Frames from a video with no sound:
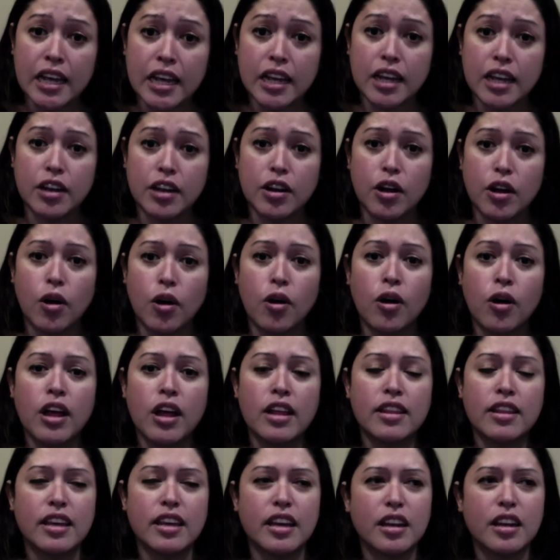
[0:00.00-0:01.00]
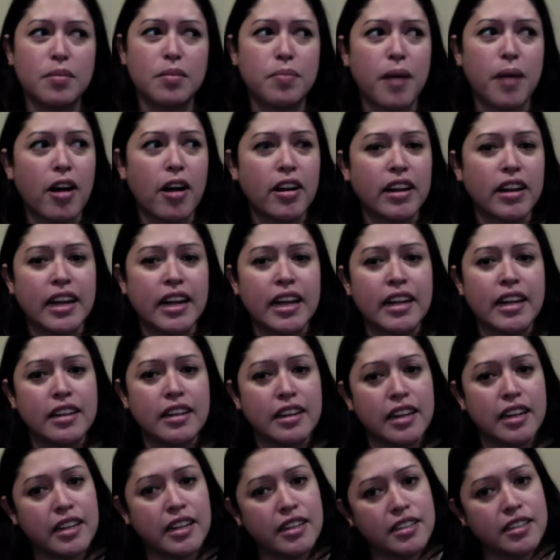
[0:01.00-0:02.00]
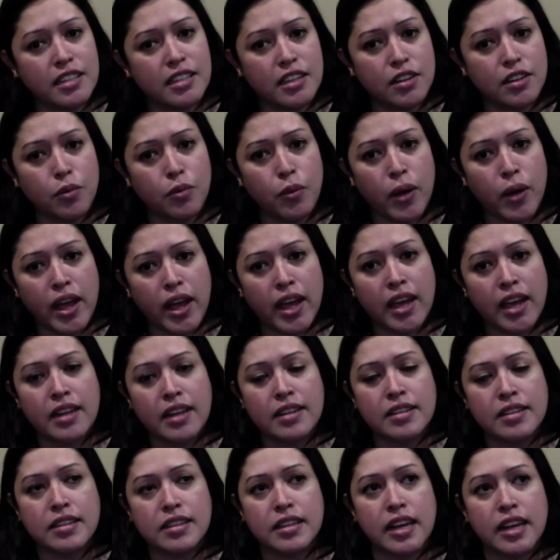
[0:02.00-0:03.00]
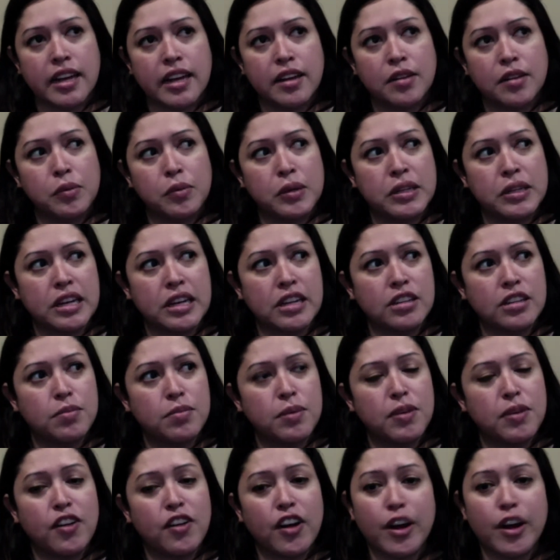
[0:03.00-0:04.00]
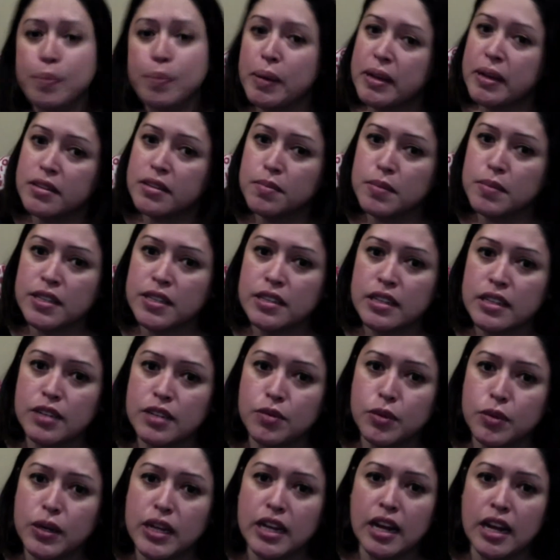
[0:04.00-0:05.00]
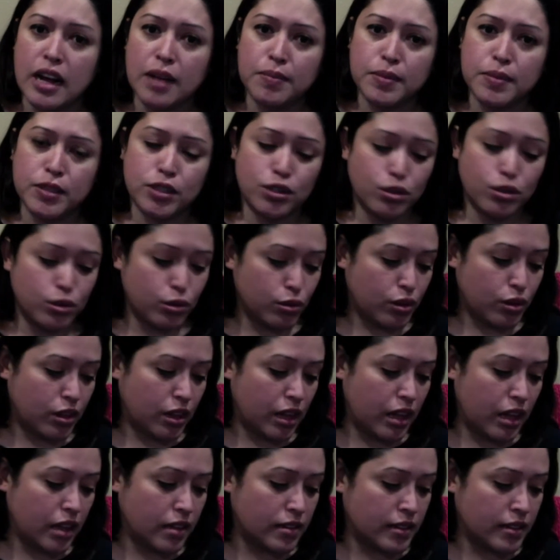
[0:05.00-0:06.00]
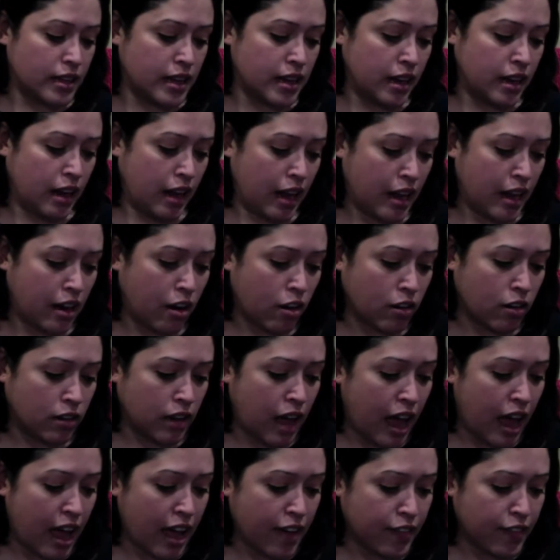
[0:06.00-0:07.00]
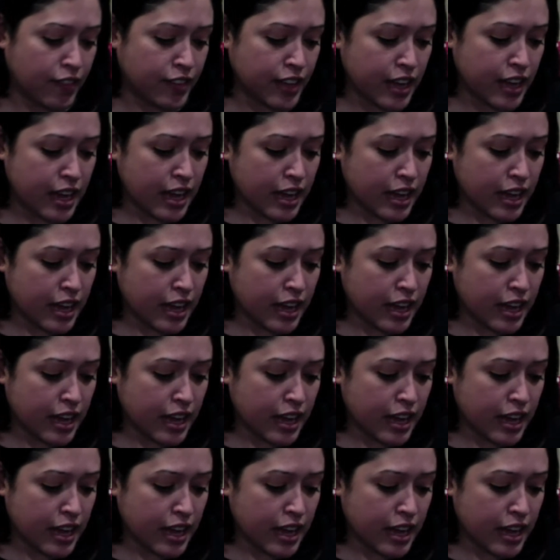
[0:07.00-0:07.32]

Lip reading: You know, thinking about it in an innocent way, it's like we tend to be very pessimistic when it comes to things in our lives,